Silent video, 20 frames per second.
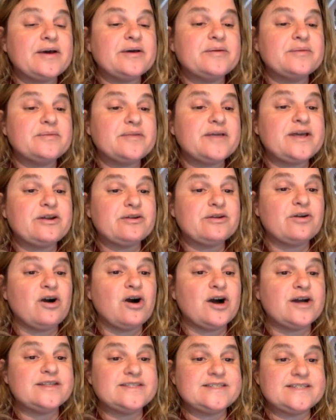later
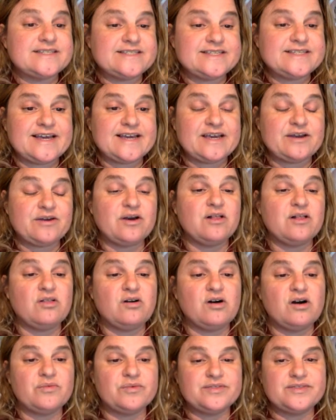on today,
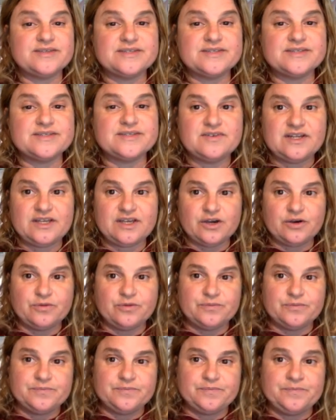along with this video.
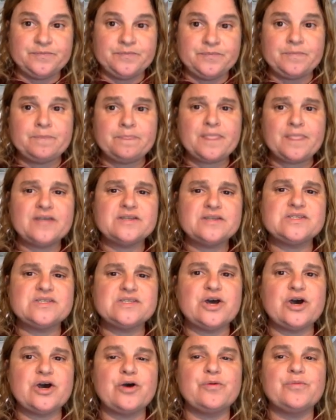
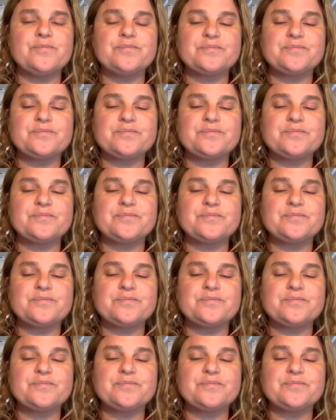So